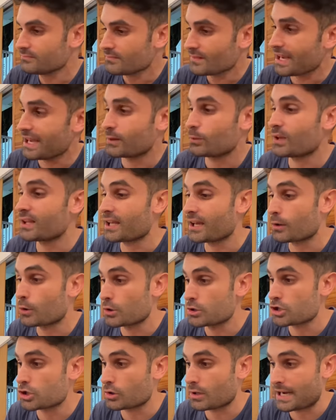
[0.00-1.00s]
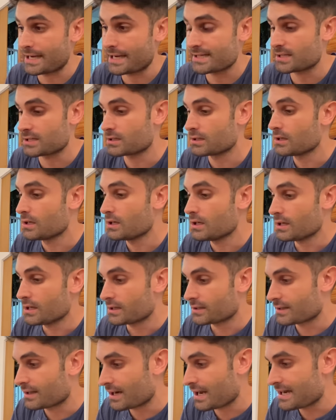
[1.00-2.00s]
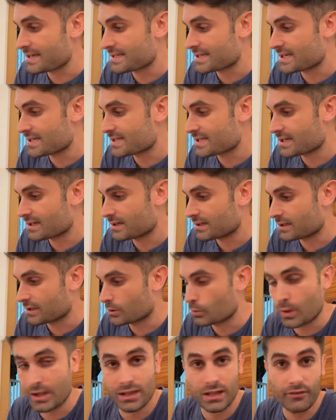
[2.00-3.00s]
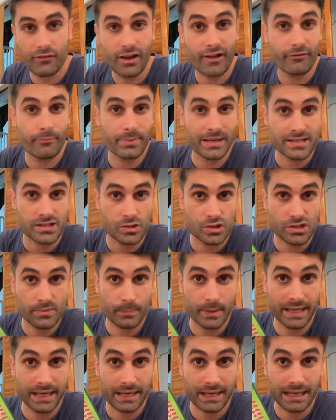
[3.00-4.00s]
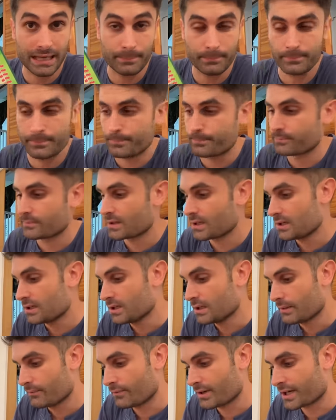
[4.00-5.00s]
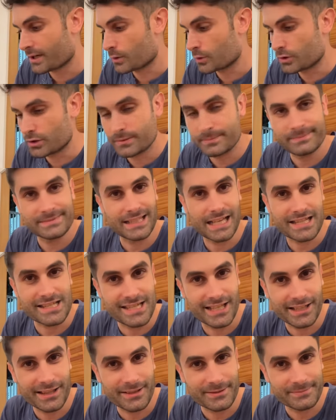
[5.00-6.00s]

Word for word: And we take also rice. The rice is uh, 25 pesos per cup. Very good, that's it.